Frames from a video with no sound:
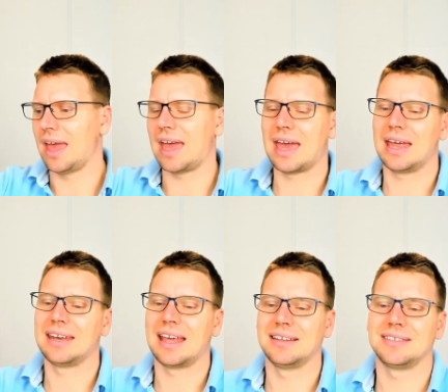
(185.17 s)

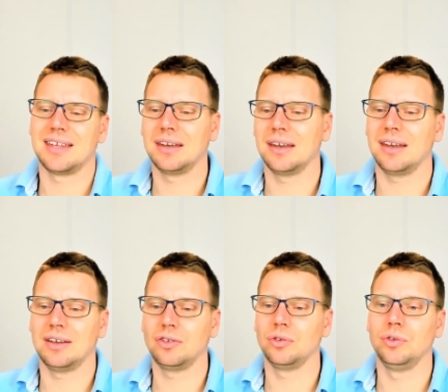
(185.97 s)
and, and send it
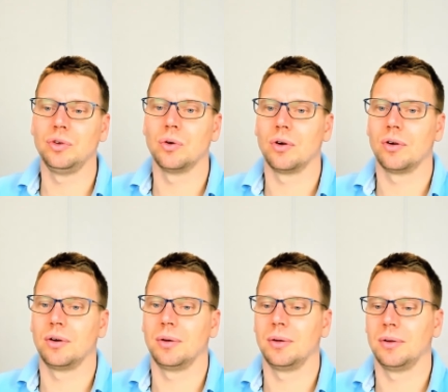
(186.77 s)
into your
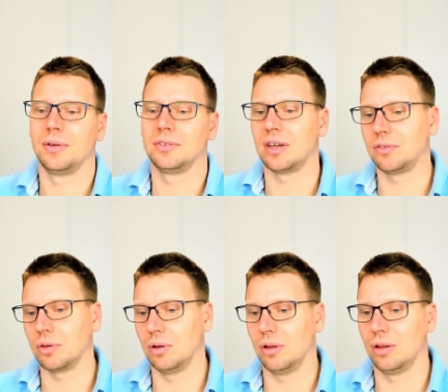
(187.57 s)
uh,
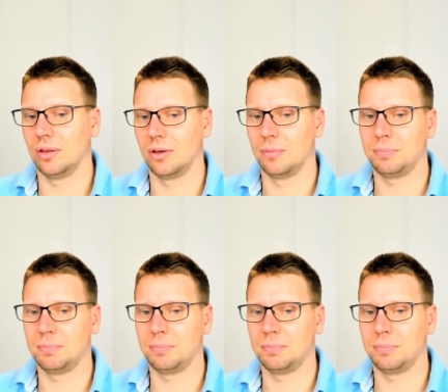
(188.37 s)
central uh,